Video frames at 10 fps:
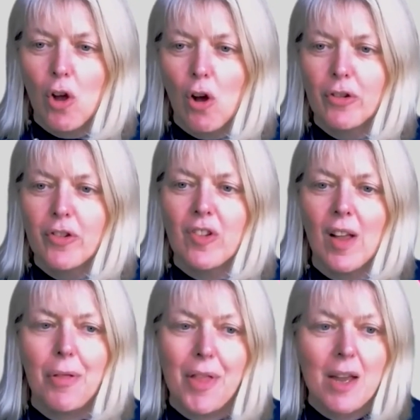costs,
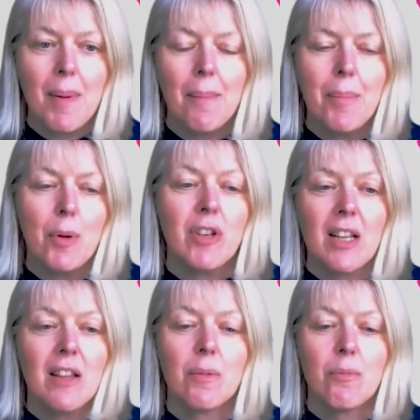and think about building
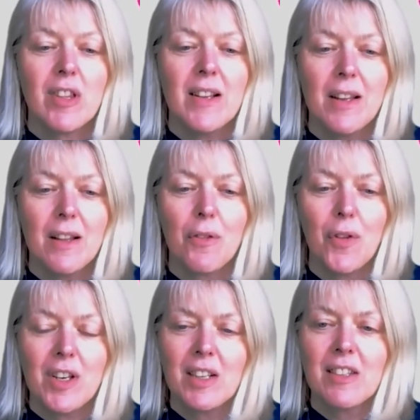in some resilience
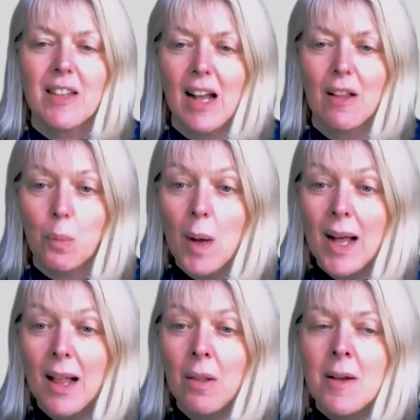funding to that as
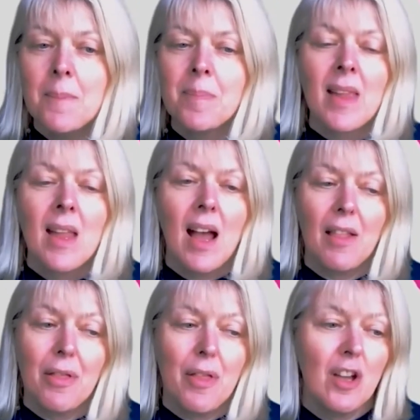well.
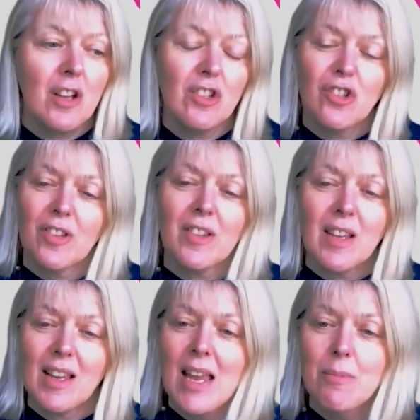And third, just
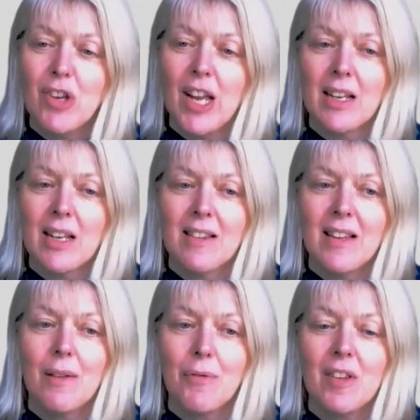keep checking and
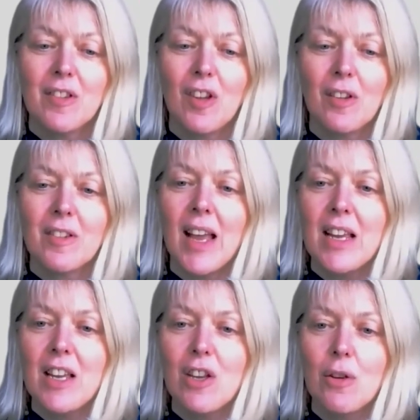see if this does
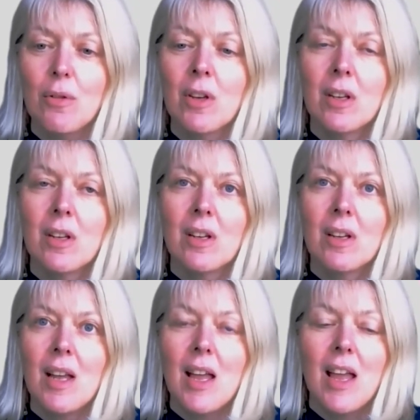take you.
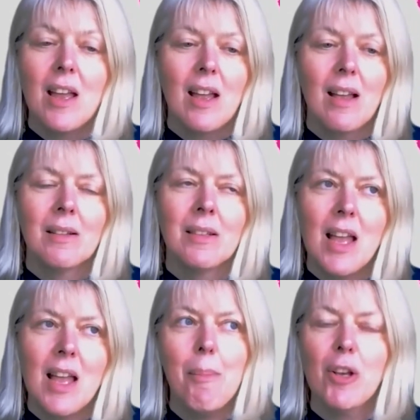
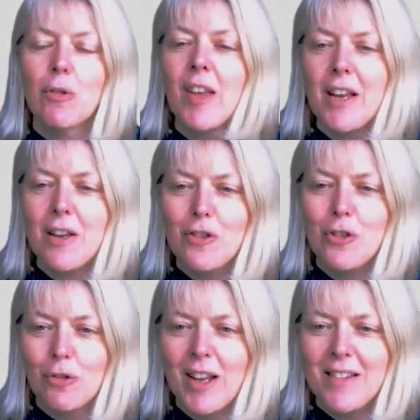It might not take you to
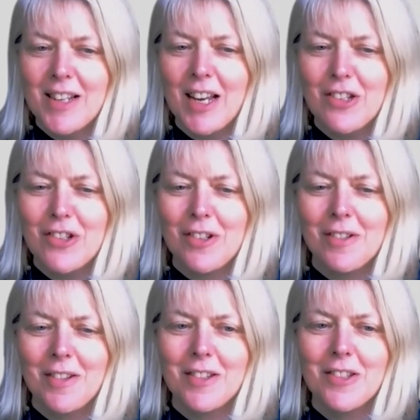your destination
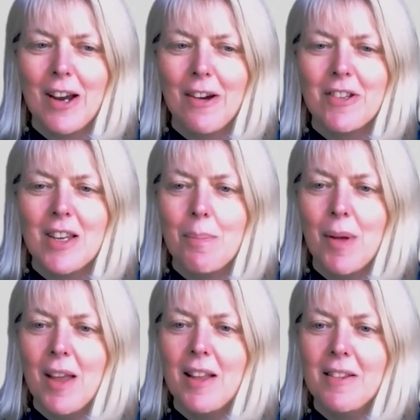as a charity,
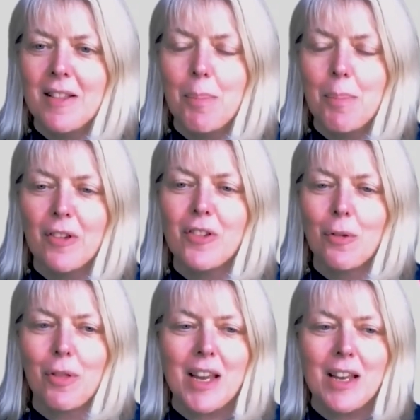but is the bus you're
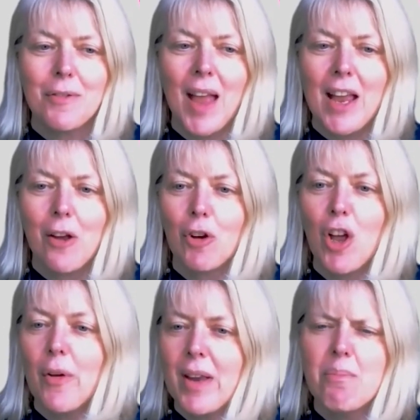thinking of getting on
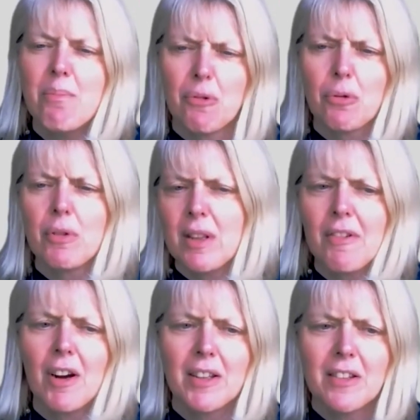going in broadly the
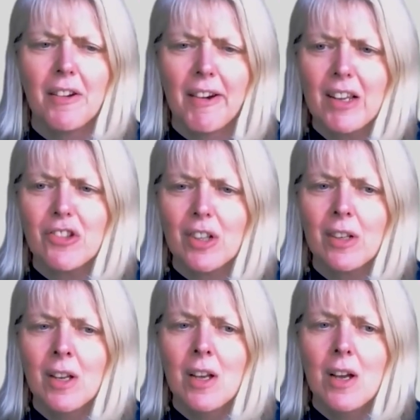right direction,
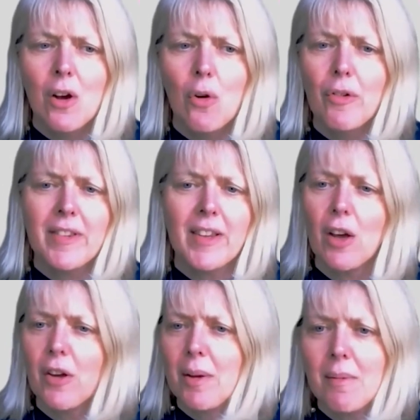or is it
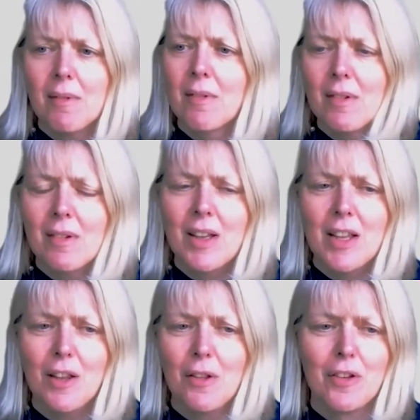going in
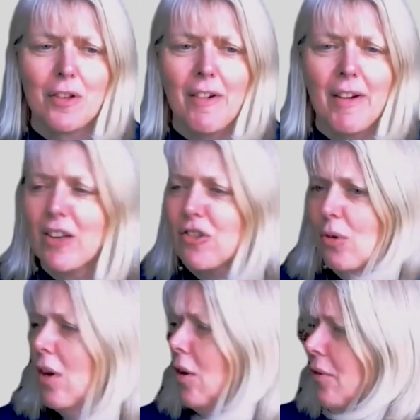the other direction
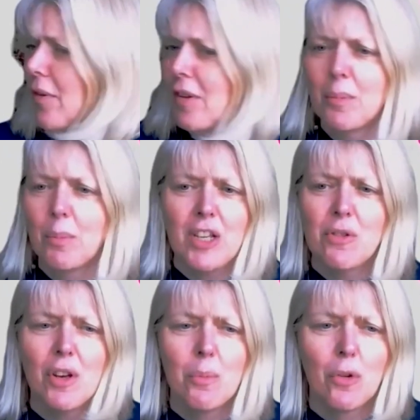or over somewhere
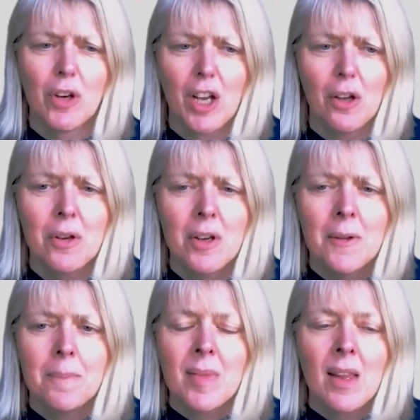you don't want to go?
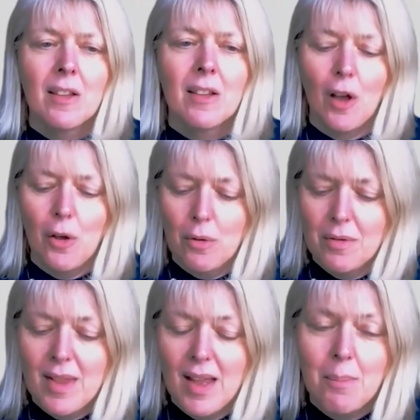So
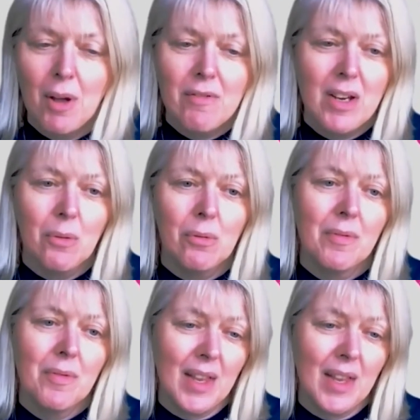they're my real
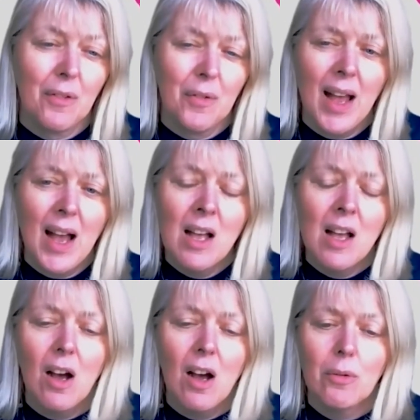things for that.
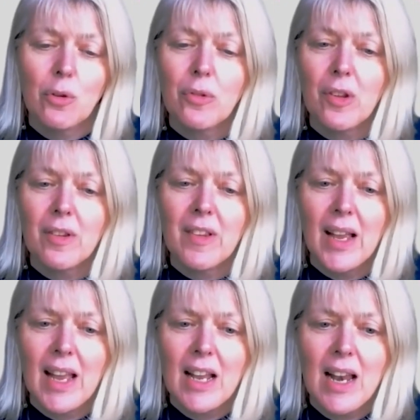I would also say,
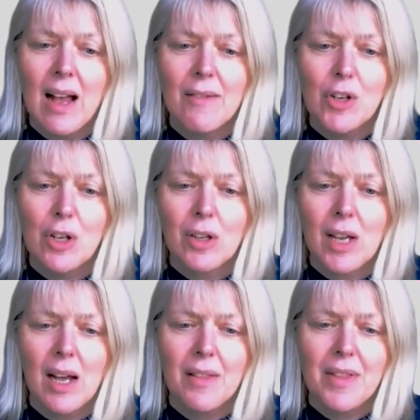again, have a look
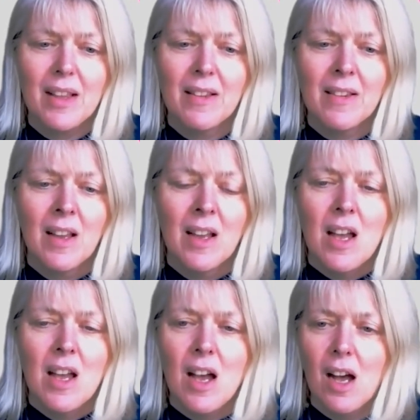at this,
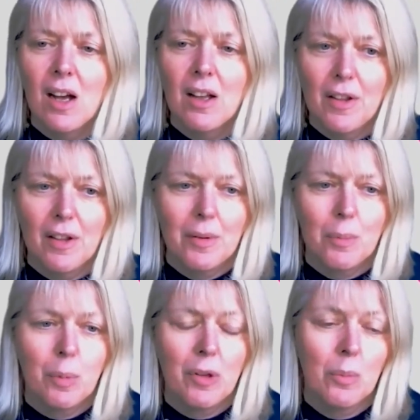the
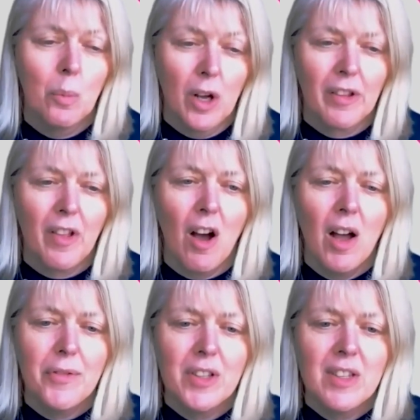work that
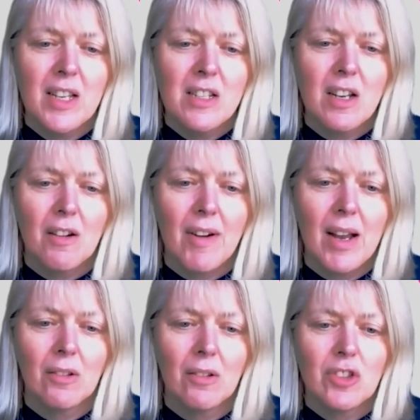Ivor did
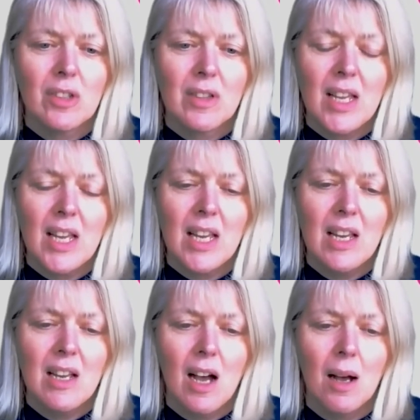around
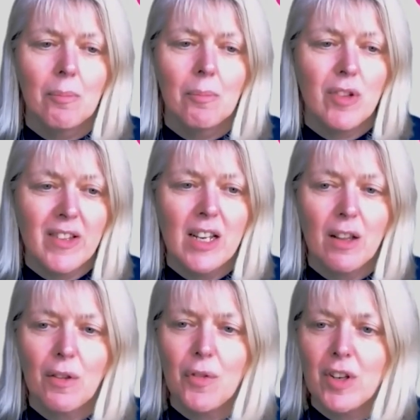the
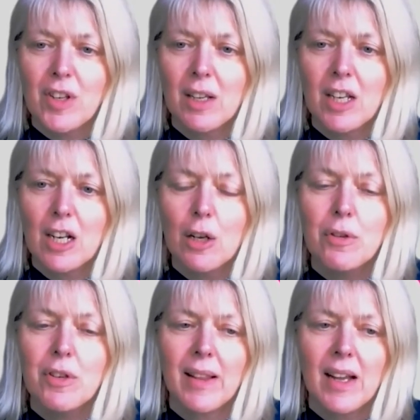resilience funding and
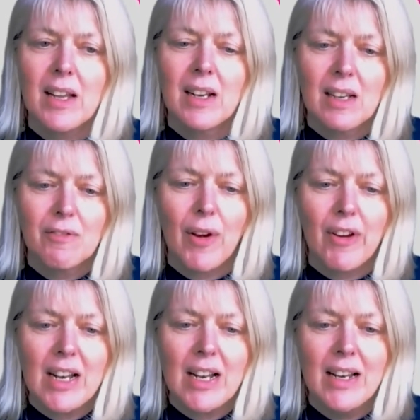including that very
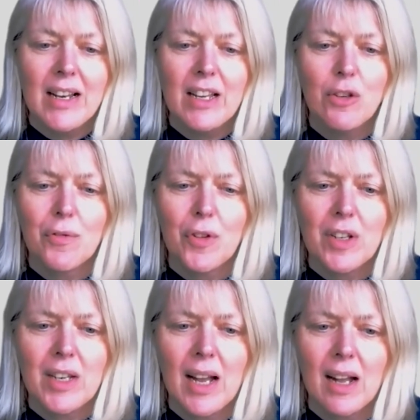clearly in your
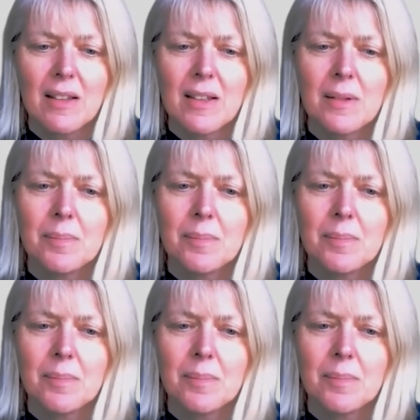funding ask.